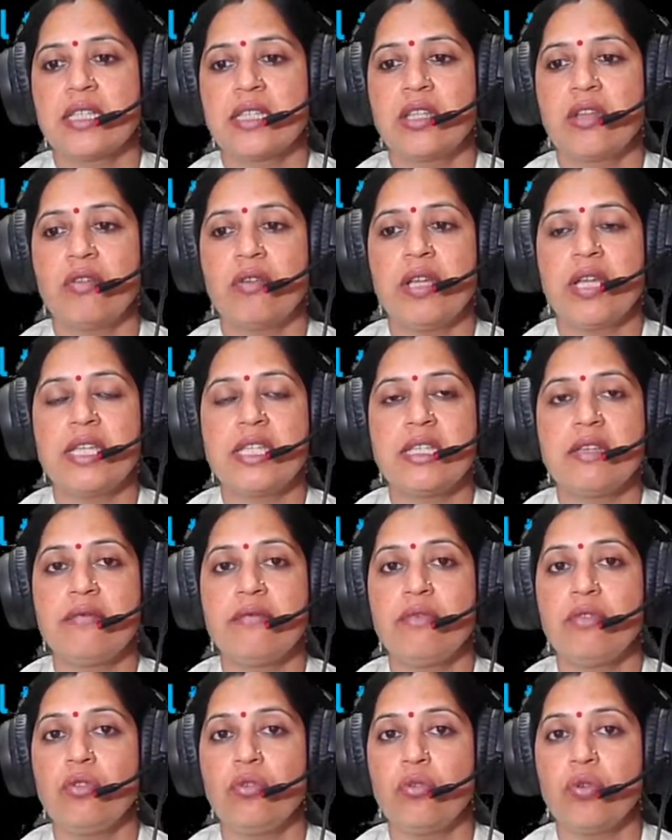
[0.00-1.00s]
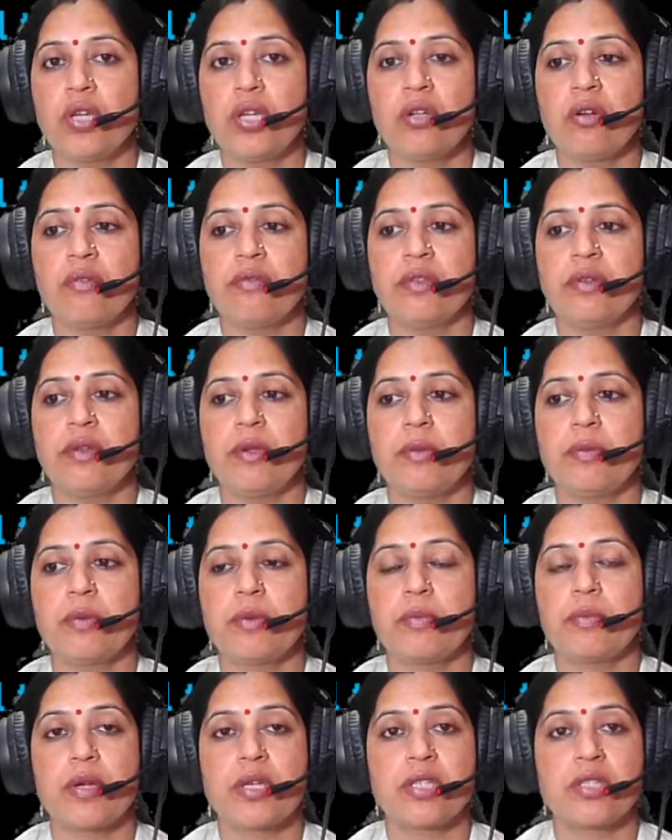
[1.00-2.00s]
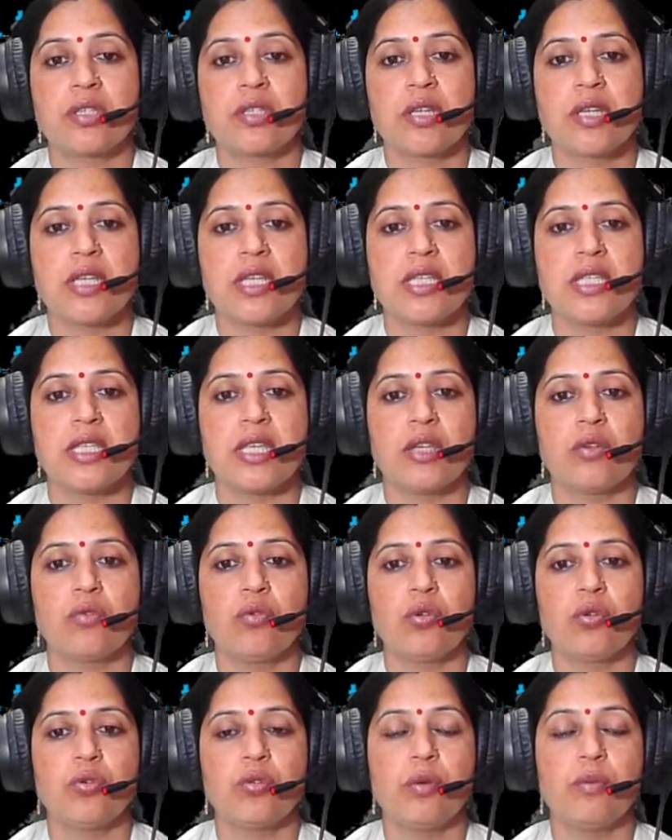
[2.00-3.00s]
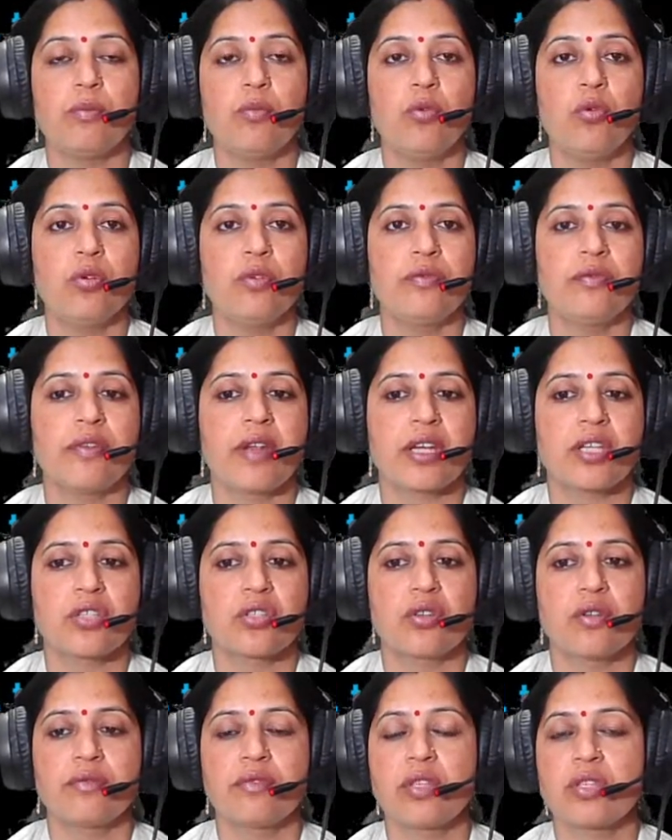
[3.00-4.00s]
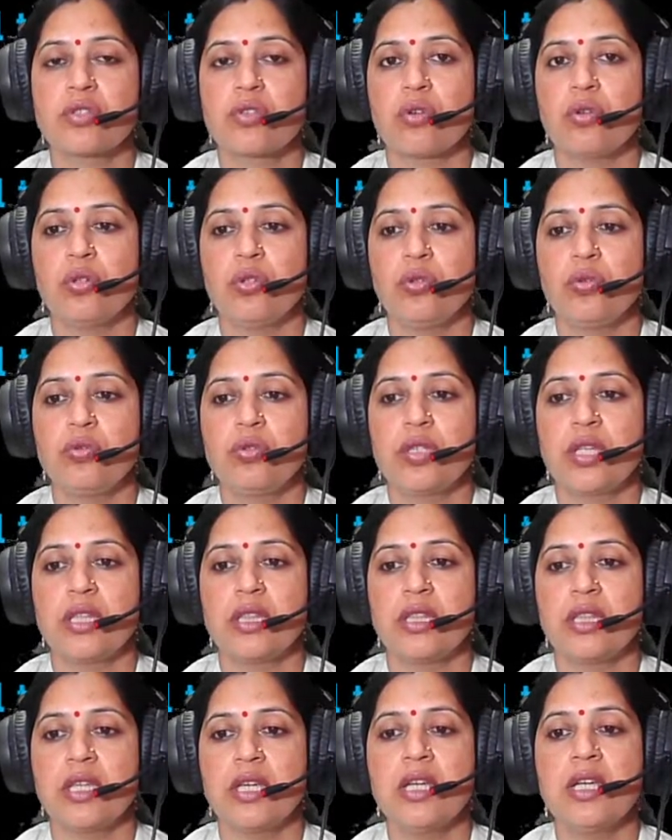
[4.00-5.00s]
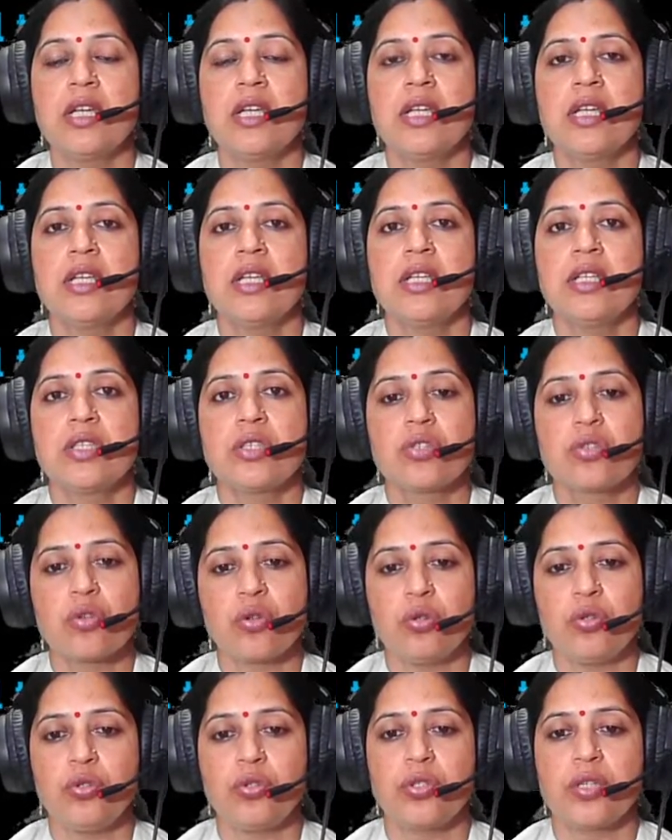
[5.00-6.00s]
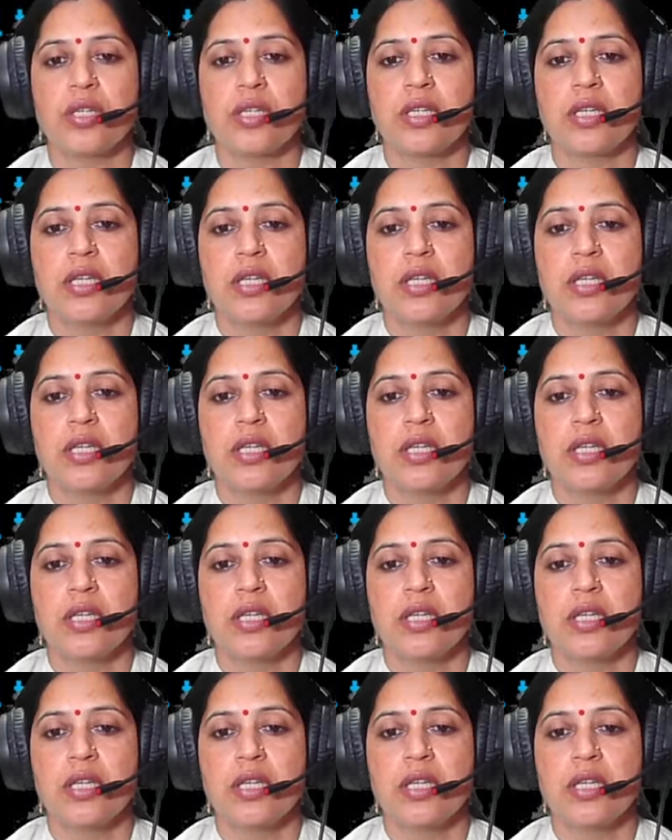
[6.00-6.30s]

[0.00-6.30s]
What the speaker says: the relative lowering of the vapor pressure is equal to the mole fraction of the solute in the solution.